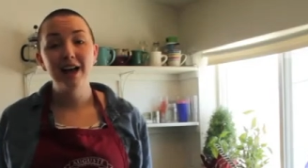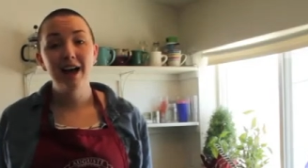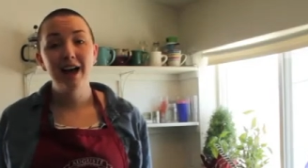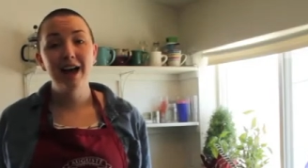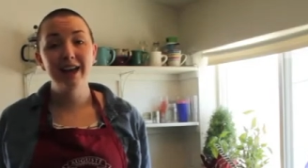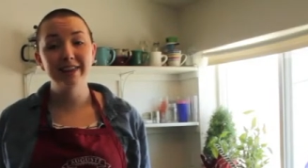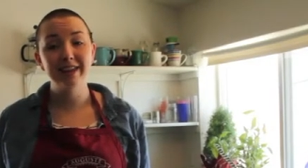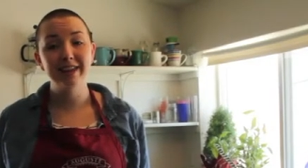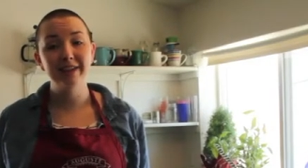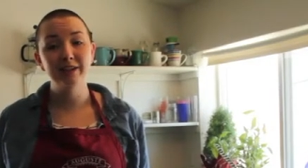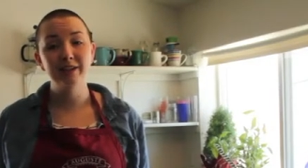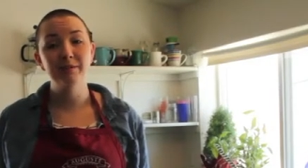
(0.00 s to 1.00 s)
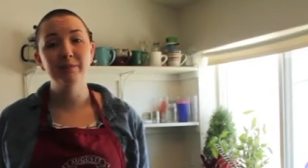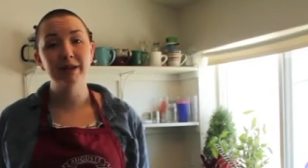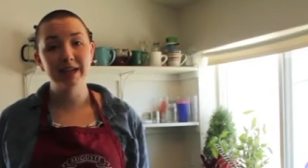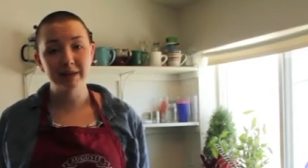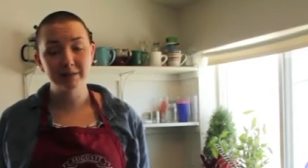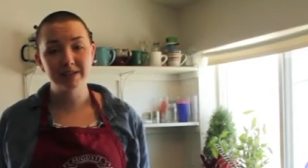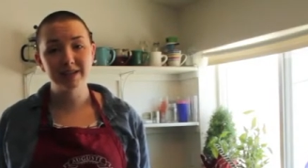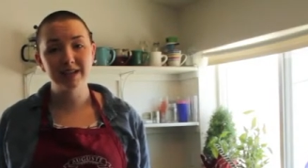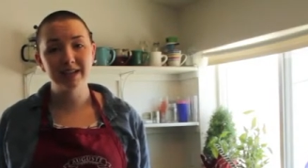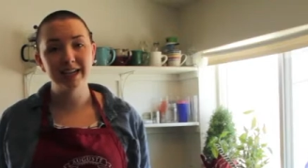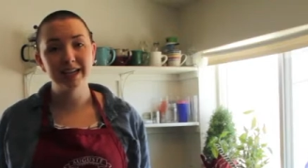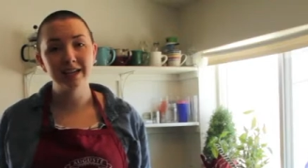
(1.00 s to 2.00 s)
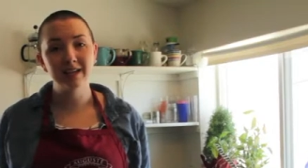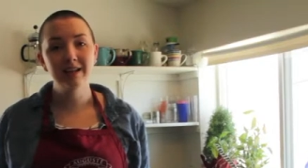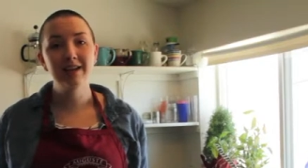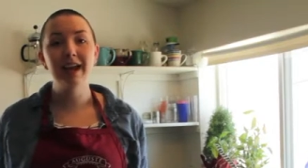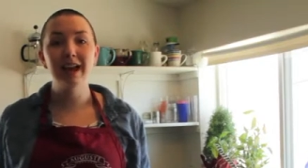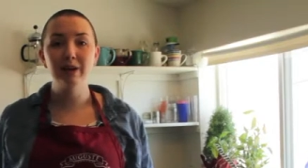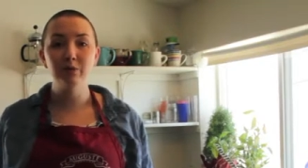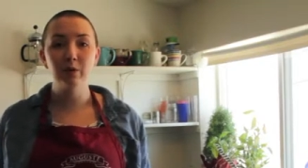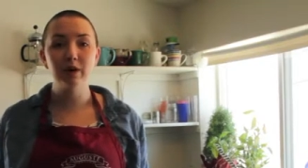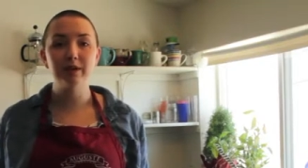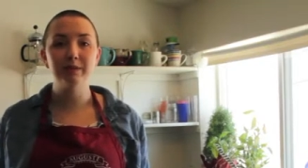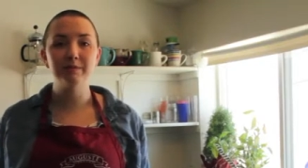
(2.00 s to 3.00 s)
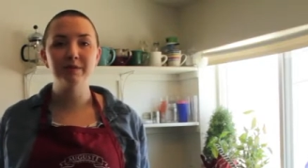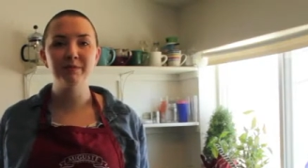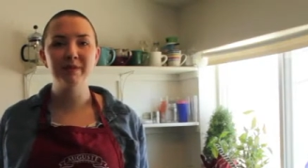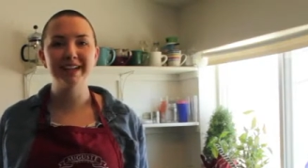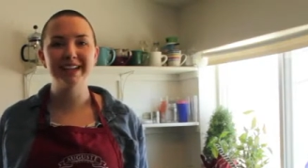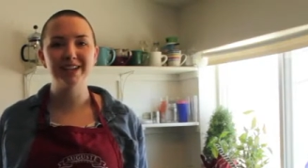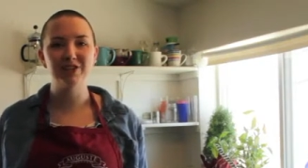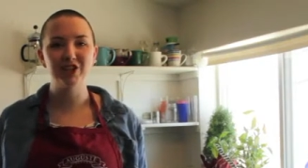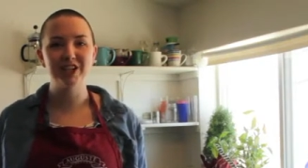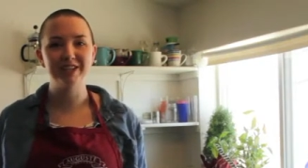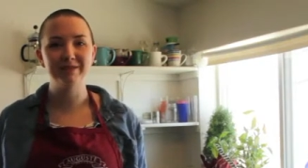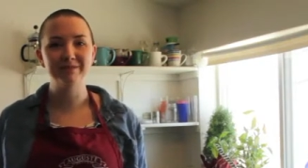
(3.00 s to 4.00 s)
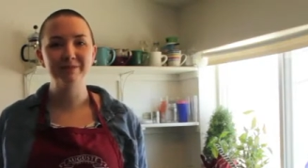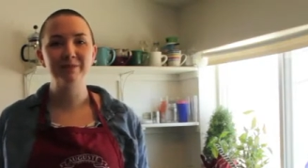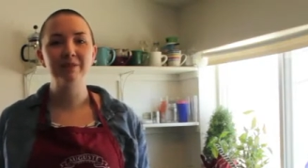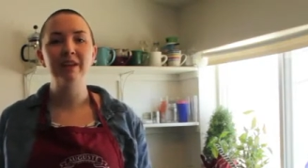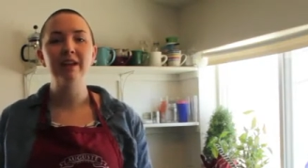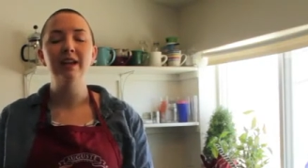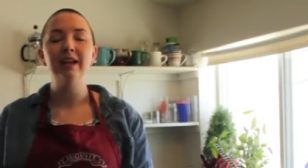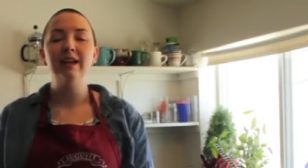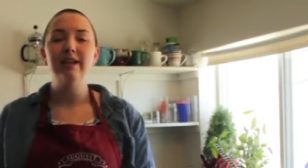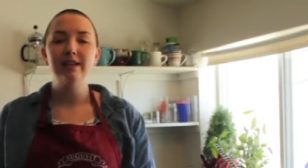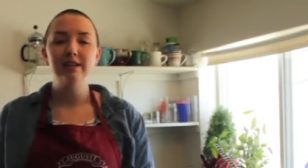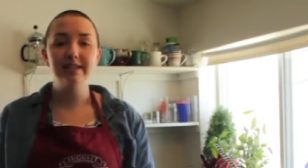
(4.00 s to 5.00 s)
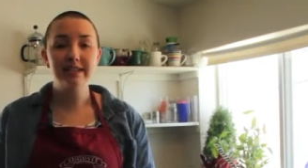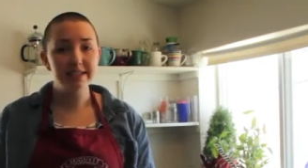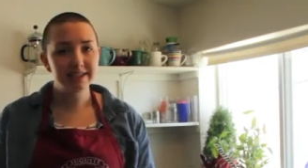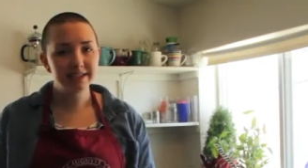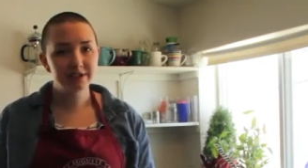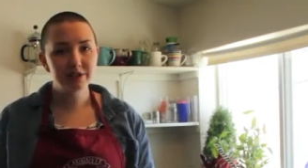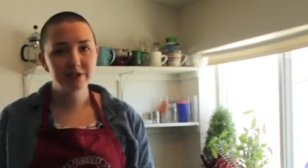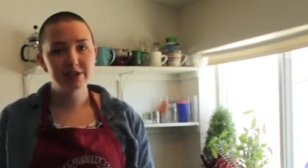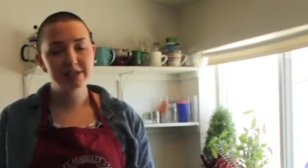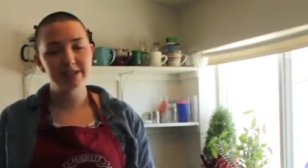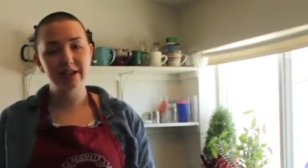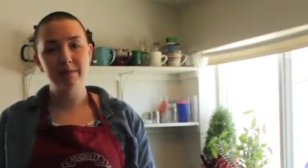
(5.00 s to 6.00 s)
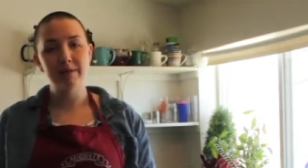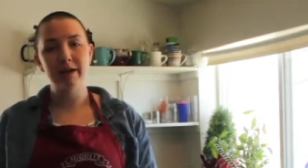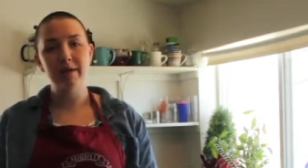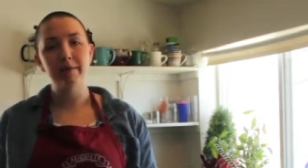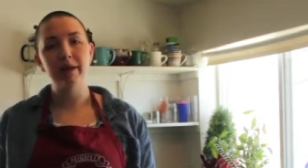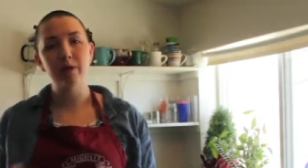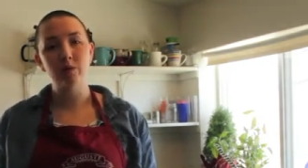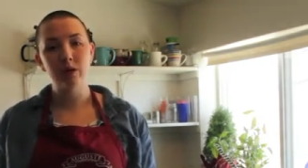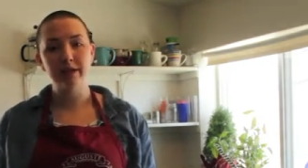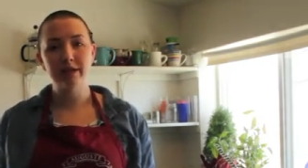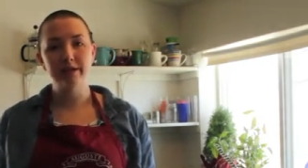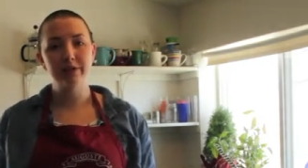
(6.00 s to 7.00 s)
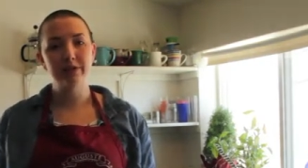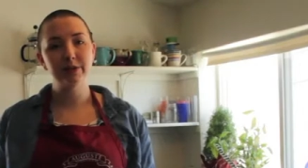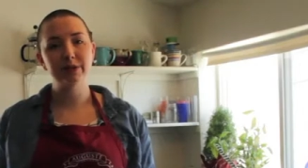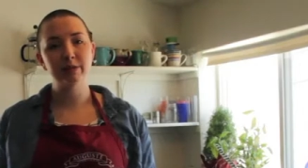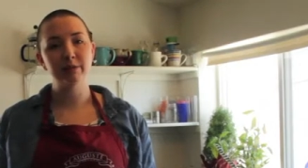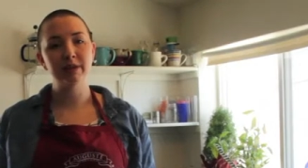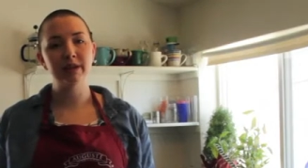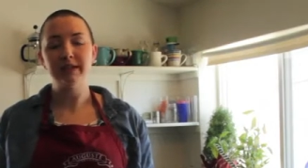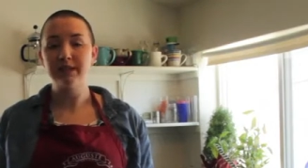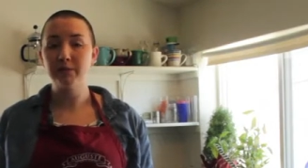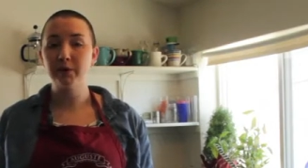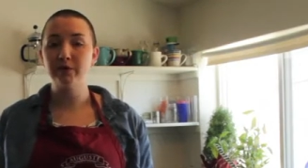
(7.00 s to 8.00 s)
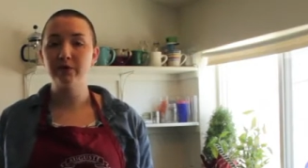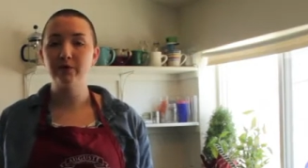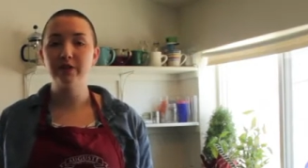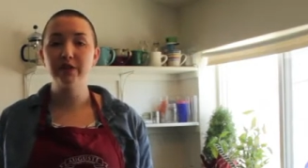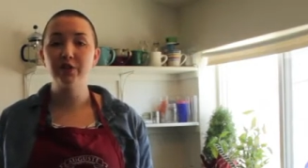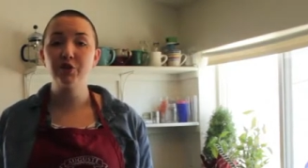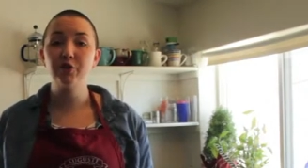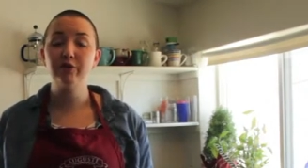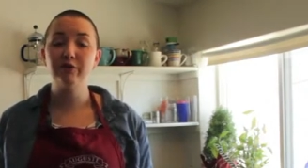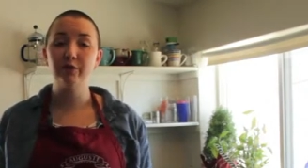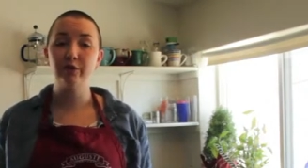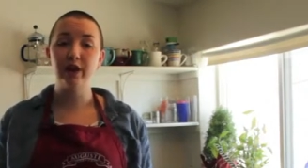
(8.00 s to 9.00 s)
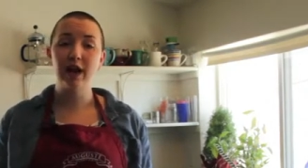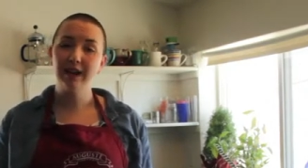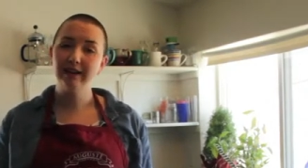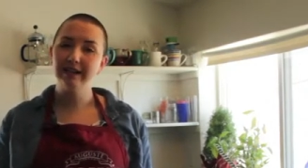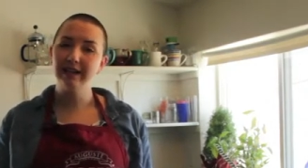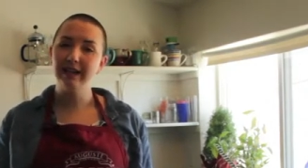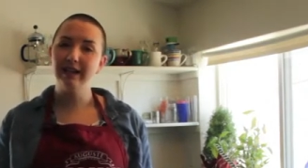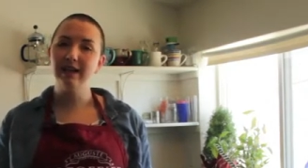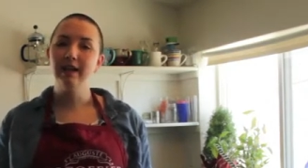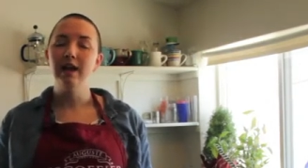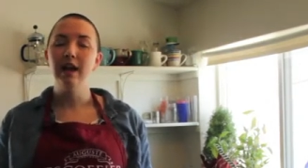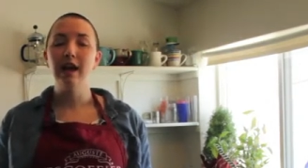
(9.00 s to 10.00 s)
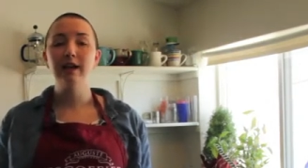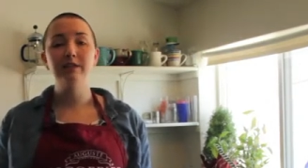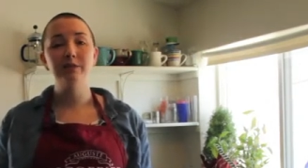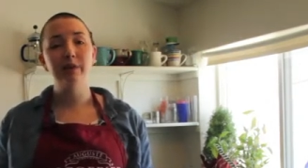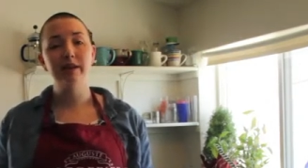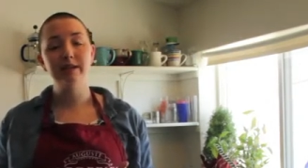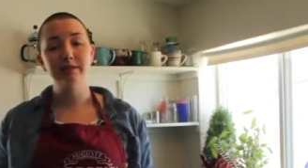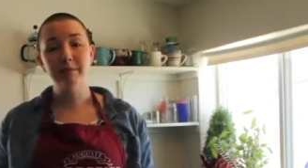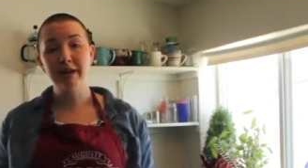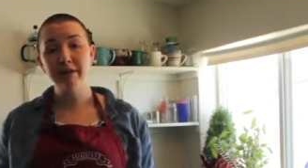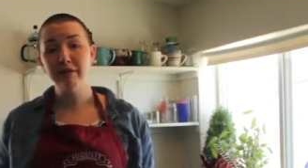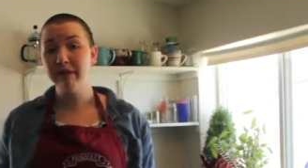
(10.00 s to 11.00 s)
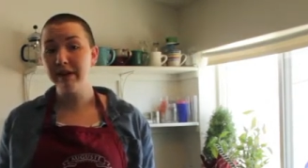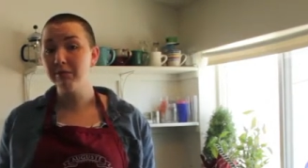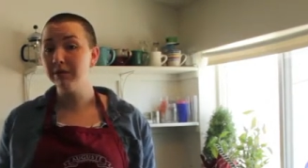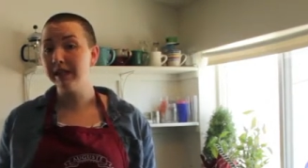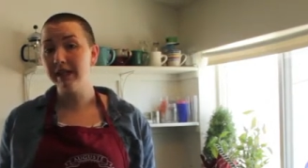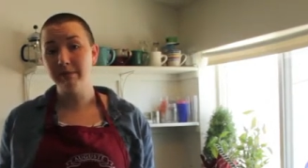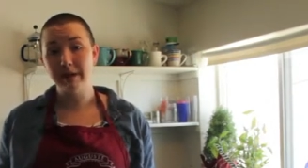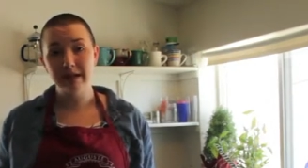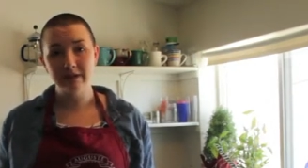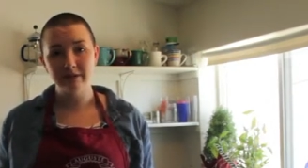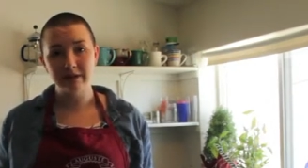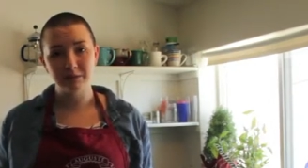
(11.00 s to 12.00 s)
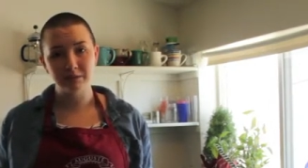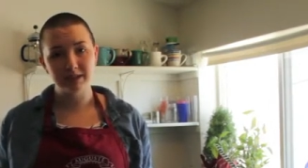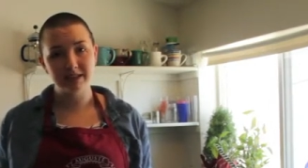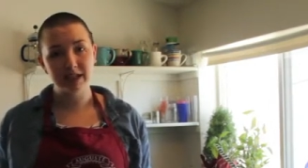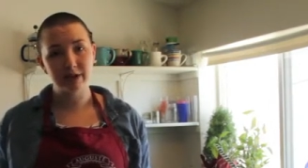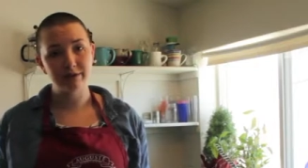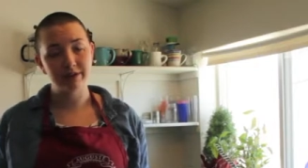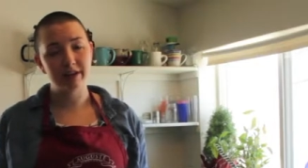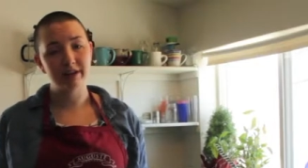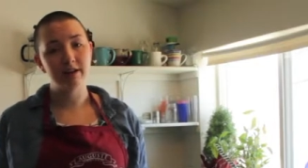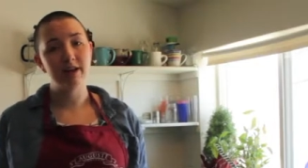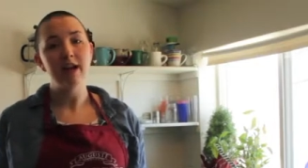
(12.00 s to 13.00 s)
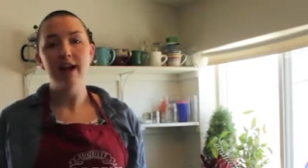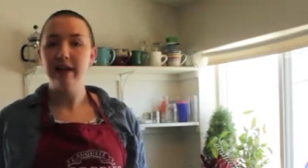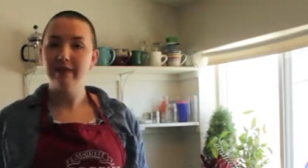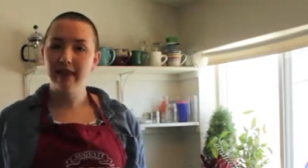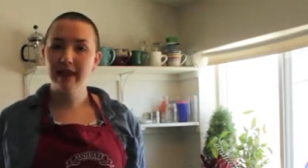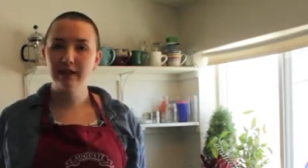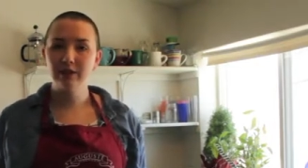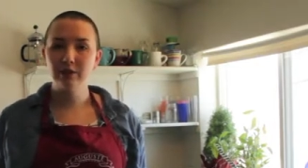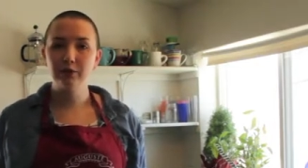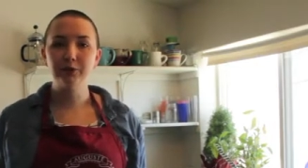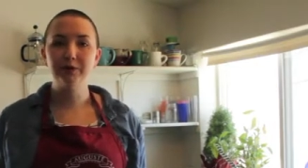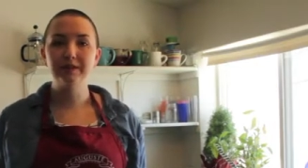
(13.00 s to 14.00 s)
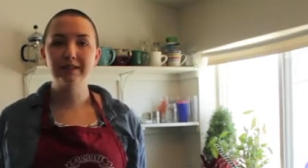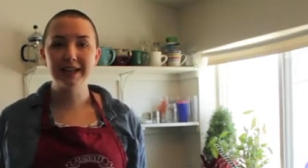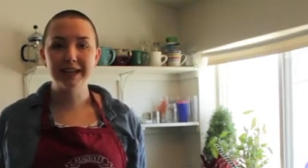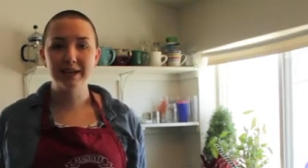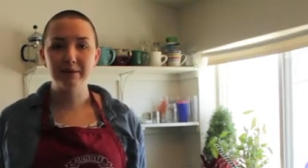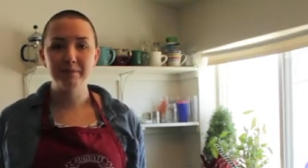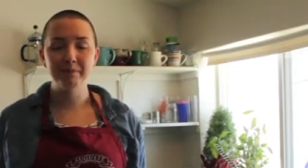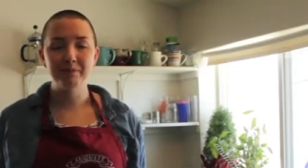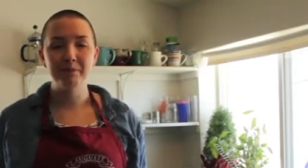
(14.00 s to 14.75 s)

Hi there, my name is Helena and welcome to my kitchen. Since Easter is coming up, I wanted to do something that's both traditional for the holiday as well as my family and many families out there, and that includes lamb.